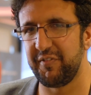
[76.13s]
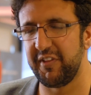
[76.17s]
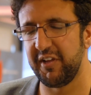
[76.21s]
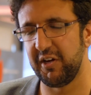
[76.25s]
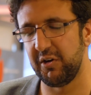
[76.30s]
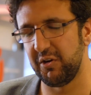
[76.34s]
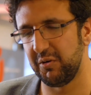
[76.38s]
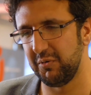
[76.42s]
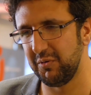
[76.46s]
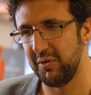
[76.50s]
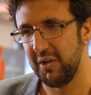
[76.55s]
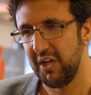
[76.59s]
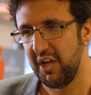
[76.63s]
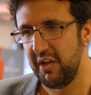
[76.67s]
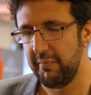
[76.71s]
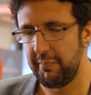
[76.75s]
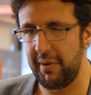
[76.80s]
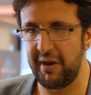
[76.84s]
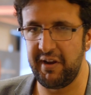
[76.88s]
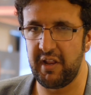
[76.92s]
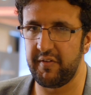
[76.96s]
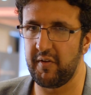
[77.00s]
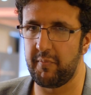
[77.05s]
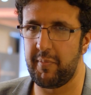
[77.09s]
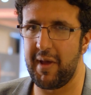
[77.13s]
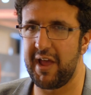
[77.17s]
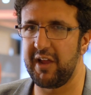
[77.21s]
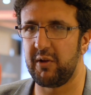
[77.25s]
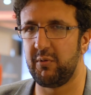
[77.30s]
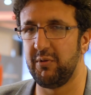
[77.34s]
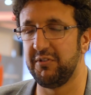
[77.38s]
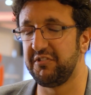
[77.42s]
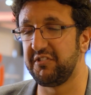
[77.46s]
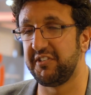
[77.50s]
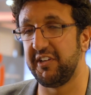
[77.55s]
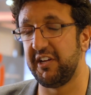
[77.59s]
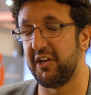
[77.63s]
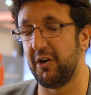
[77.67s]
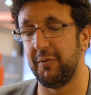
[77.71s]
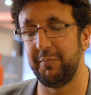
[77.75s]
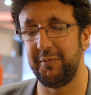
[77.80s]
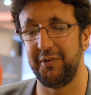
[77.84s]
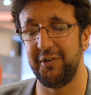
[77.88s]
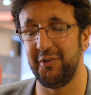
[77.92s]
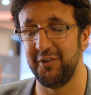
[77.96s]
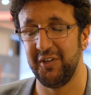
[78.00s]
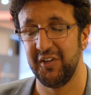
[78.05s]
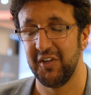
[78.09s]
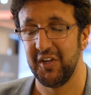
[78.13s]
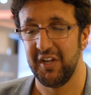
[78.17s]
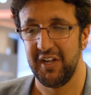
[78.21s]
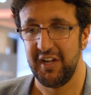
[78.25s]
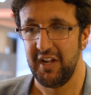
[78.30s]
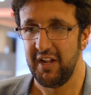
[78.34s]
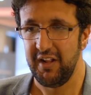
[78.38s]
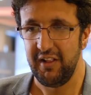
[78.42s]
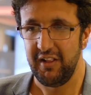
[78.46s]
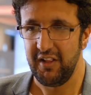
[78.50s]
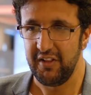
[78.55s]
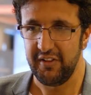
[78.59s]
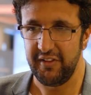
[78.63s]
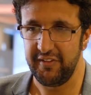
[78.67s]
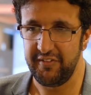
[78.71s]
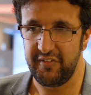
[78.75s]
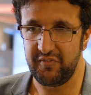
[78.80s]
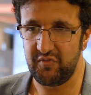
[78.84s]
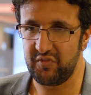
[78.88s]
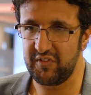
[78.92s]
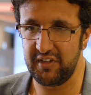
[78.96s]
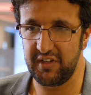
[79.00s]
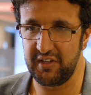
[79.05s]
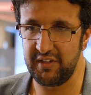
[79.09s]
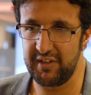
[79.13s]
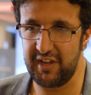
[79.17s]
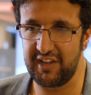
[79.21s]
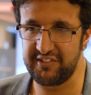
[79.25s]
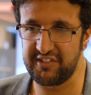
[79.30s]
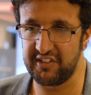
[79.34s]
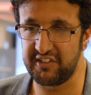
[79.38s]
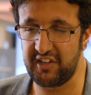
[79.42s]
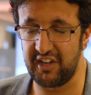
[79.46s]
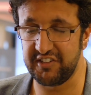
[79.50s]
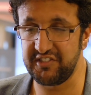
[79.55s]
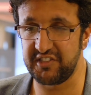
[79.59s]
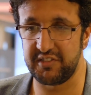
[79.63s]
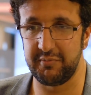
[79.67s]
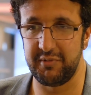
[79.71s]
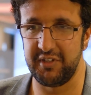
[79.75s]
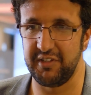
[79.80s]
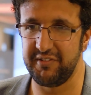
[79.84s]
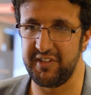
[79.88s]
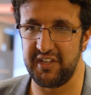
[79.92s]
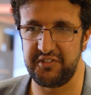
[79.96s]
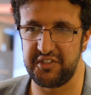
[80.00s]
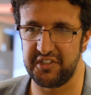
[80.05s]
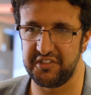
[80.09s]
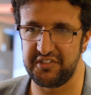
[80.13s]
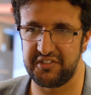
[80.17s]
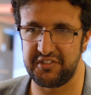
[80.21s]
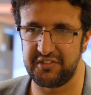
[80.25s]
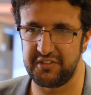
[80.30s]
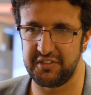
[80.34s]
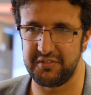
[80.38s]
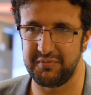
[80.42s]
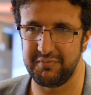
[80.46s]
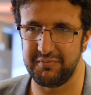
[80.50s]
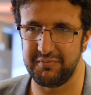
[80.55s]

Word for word: They'll bend over backwards to help you. Uh, as a customer, they're just